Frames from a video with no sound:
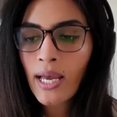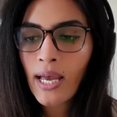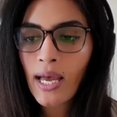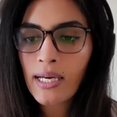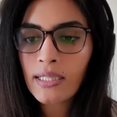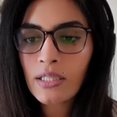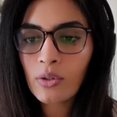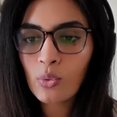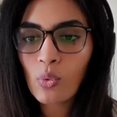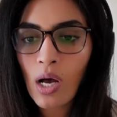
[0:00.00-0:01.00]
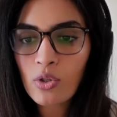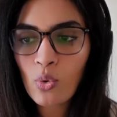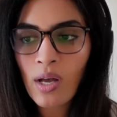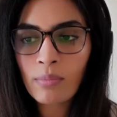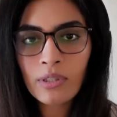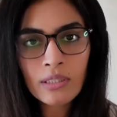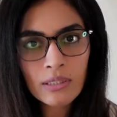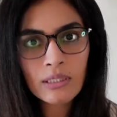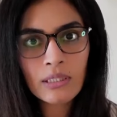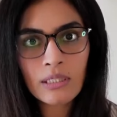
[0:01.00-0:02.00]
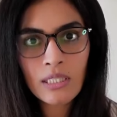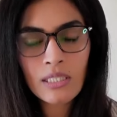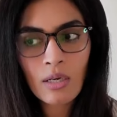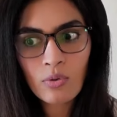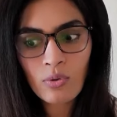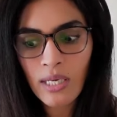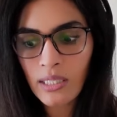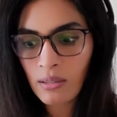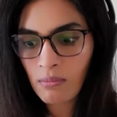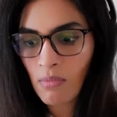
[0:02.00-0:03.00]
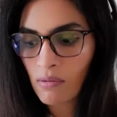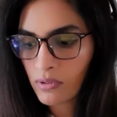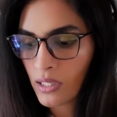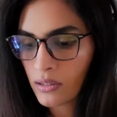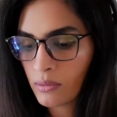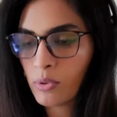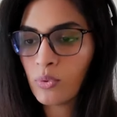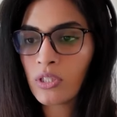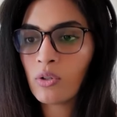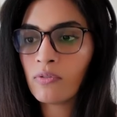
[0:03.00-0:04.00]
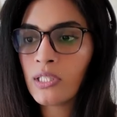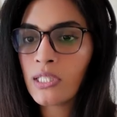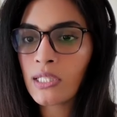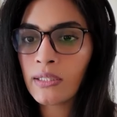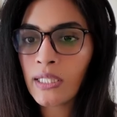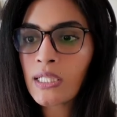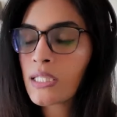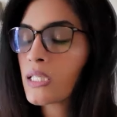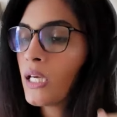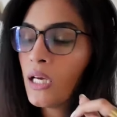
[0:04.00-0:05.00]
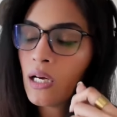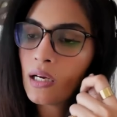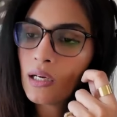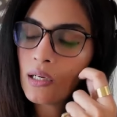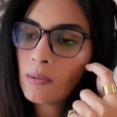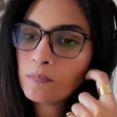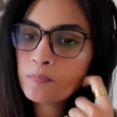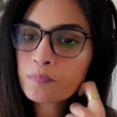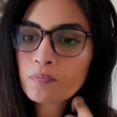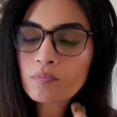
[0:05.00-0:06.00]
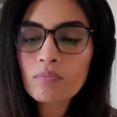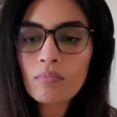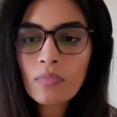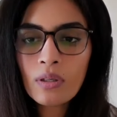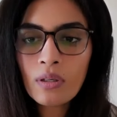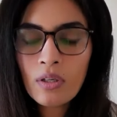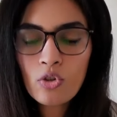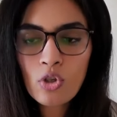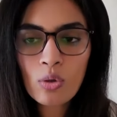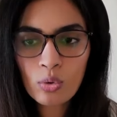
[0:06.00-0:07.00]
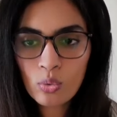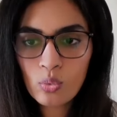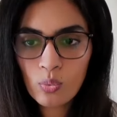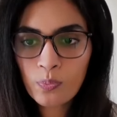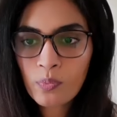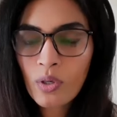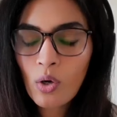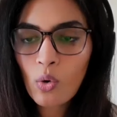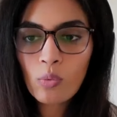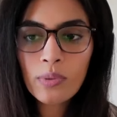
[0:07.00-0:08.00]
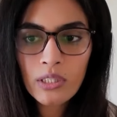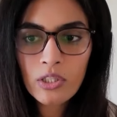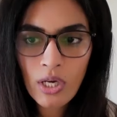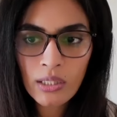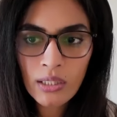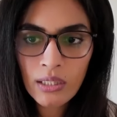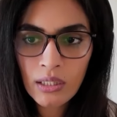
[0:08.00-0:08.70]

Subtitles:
and Dua. So I'm going to read the lyrics now so I can marvel at the beauty of these lyrics. Chalo, Tu. Oh, Meri Jaan.